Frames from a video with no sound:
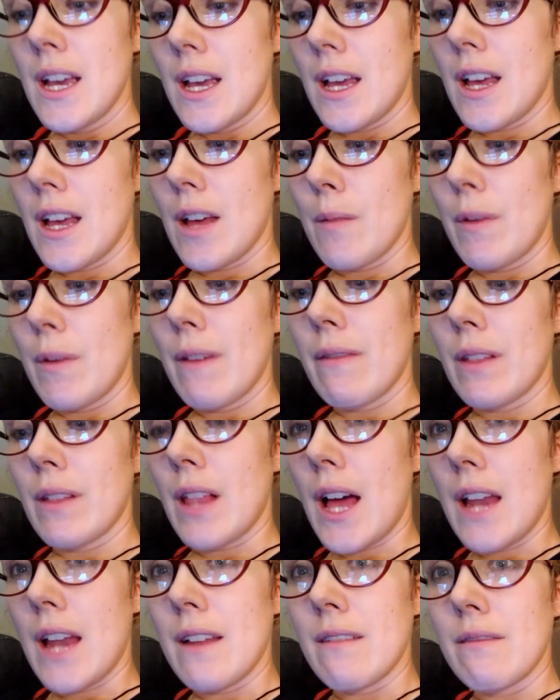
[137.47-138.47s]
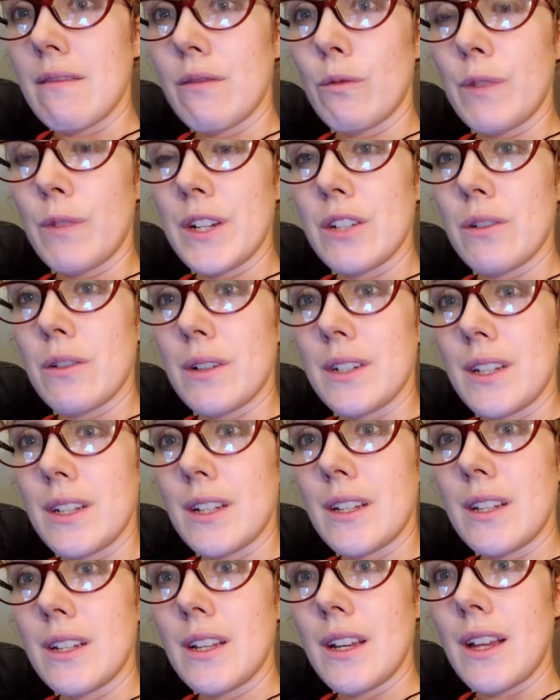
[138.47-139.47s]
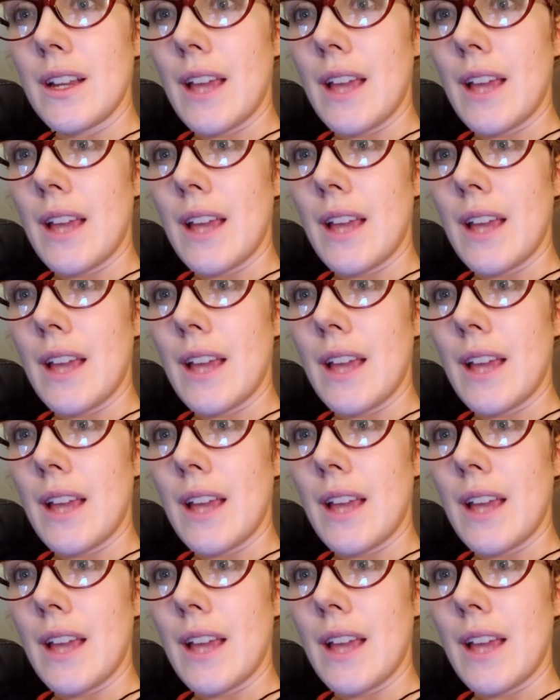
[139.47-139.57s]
um, if a lot of resources